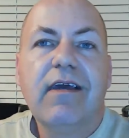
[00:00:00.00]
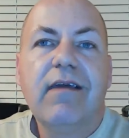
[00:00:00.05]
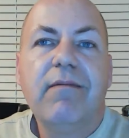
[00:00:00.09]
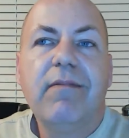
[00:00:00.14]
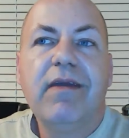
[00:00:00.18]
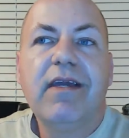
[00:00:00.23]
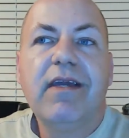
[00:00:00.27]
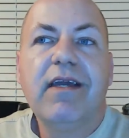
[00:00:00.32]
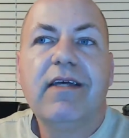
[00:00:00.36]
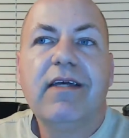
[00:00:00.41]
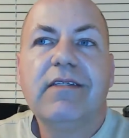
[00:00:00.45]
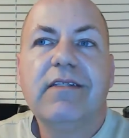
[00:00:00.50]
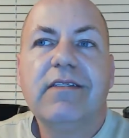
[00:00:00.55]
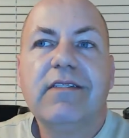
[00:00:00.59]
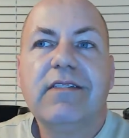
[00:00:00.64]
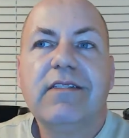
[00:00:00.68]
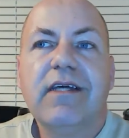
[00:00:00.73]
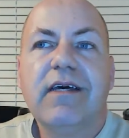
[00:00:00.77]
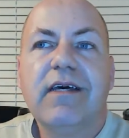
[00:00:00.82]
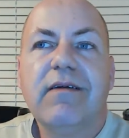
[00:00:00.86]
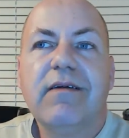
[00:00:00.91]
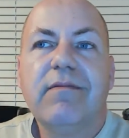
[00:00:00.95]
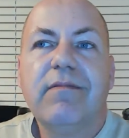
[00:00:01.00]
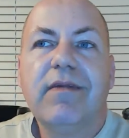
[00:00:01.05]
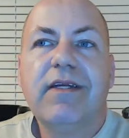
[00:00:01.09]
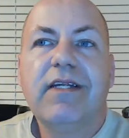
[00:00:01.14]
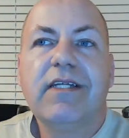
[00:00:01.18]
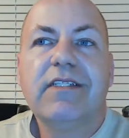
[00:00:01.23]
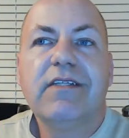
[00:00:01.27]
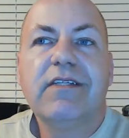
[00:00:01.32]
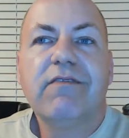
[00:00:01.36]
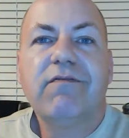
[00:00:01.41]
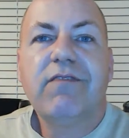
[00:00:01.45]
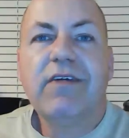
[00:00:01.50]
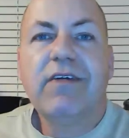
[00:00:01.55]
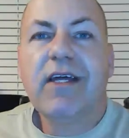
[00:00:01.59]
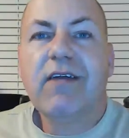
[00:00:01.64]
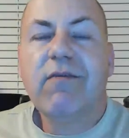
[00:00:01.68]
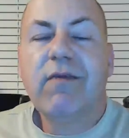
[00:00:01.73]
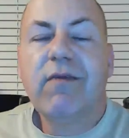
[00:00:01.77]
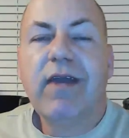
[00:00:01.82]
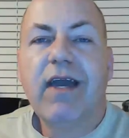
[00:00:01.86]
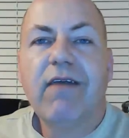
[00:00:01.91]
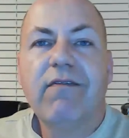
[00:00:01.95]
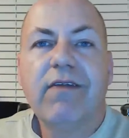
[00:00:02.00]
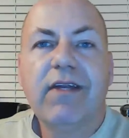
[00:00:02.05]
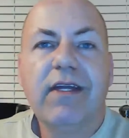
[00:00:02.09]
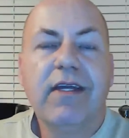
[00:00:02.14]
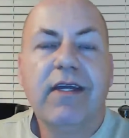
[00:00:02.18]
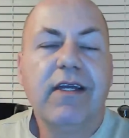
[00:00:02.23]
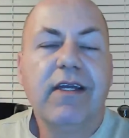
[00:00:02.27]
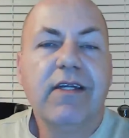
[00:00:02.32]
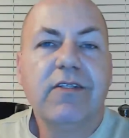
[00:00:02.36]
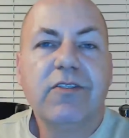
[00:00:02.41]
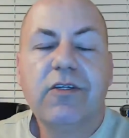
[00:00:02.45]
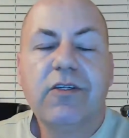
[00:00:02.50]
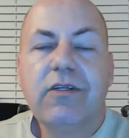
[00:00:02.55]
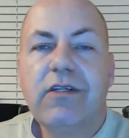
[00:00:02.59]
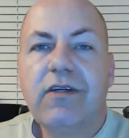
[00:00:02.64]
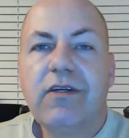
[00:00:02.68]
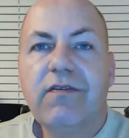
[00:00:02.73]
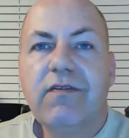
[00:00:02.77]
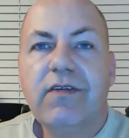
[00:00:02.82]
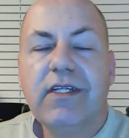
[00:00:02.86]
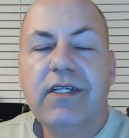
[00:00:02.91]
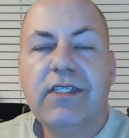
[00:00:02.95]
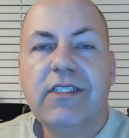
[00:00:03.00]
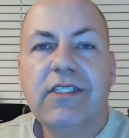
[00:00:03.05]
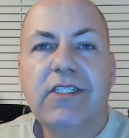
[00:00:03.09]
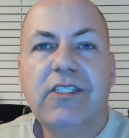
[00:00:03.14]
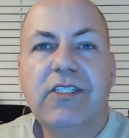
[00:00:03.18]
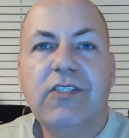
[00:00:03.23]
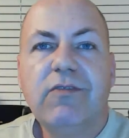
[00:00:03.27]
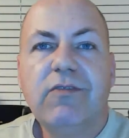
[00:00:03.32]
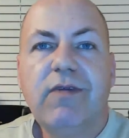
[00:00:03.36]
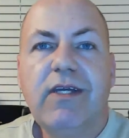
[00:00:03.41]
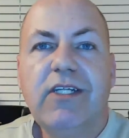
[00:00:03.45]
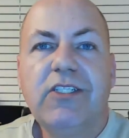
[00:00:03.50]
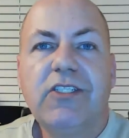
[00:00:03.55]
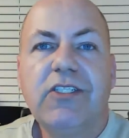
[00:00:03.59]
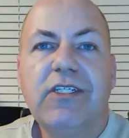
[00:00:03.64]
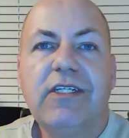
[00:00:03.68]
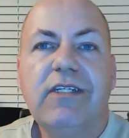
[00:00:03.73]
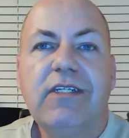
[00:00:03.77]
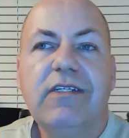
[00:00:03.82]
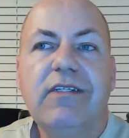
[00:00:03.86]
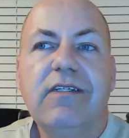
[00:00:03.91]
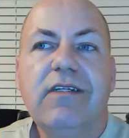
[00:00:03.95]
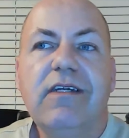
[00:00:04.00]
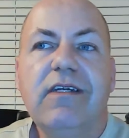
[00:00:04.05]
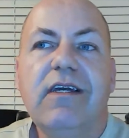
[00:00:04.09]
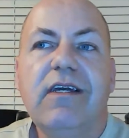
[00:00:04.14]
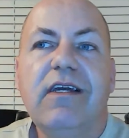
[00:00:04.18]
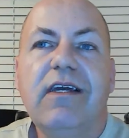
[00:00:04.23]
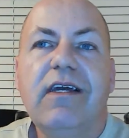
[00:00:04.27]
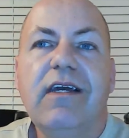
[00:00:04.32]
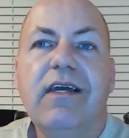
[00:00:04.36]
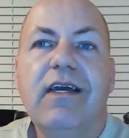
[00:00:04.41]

because it doesn't feel like we have any control over the situation.